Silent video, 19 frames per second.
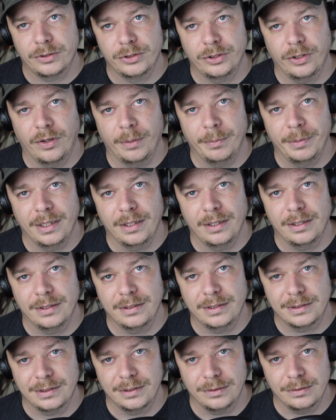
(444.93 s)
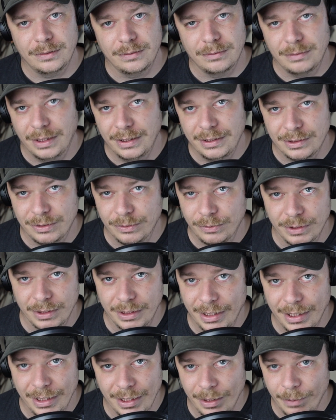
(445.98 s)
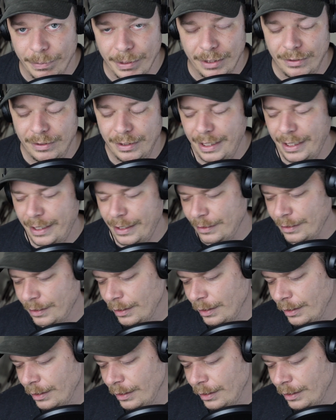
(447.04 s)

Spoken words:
So, I mean, it doesn't really get any better than that.